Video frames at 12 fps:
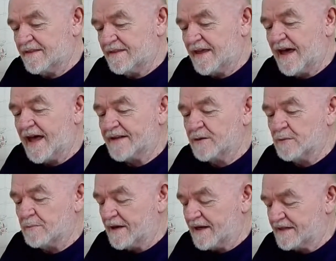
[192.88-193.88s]
The
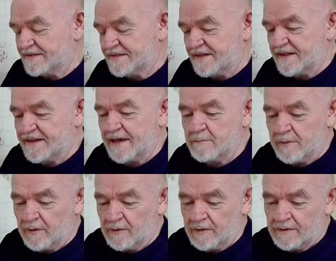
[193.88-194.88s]
handlebars to the
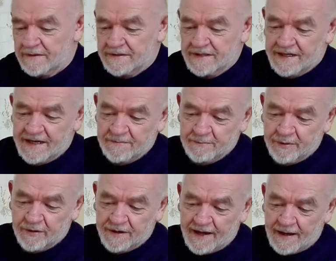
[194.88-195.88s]
gimbal, you can
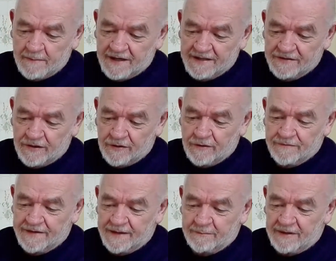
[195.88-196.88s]
put cameras all
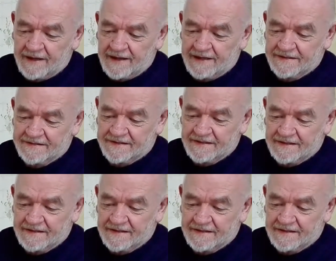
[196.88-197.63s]
over the place.